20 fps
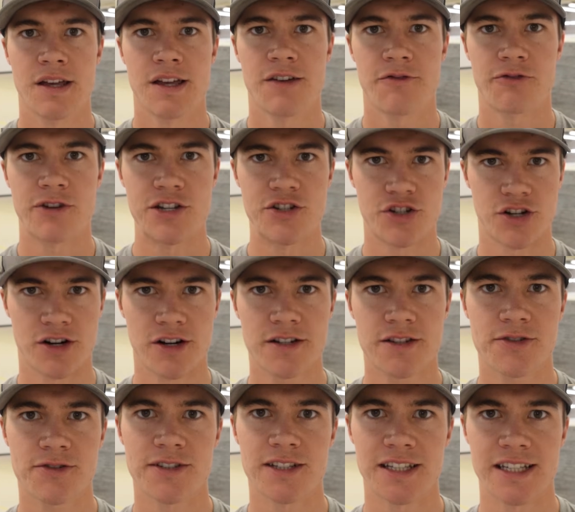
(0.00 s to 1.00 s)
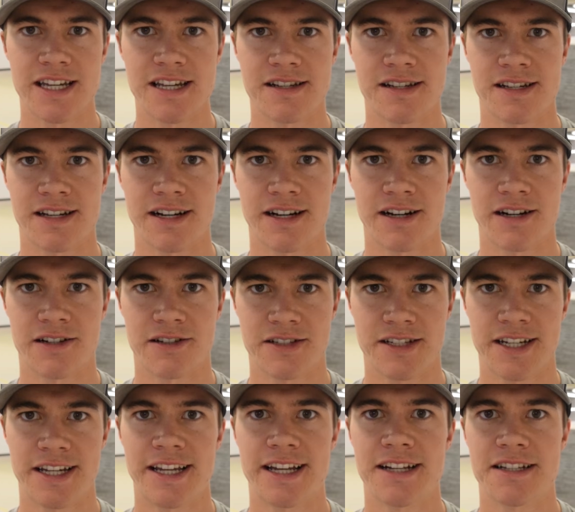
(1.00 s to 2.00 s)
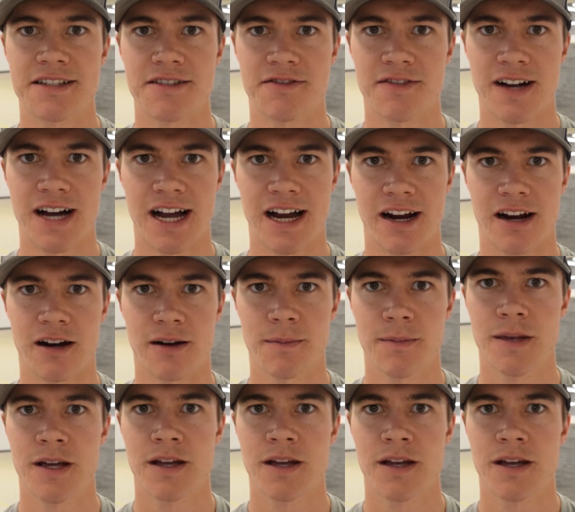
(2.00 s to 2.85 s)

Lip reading: If we jerk the release here to get it to fire,